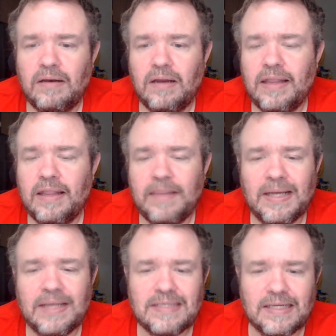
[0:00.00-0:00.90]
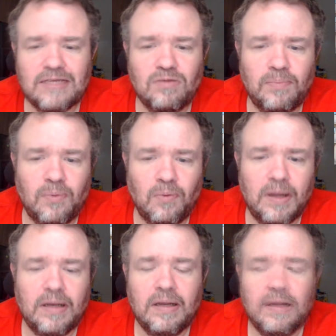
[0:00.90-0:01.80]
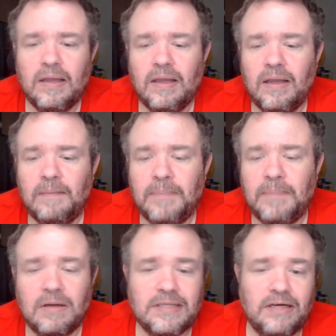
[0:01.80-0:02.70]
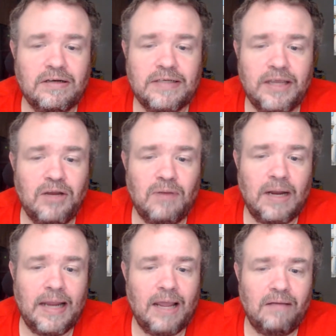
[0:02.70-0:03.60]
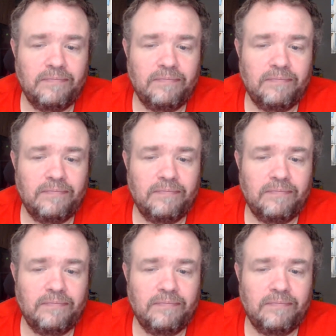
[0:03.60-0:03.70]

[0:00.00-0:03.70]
And that makes sense to a point. But I'm going to sit here and tell you right now,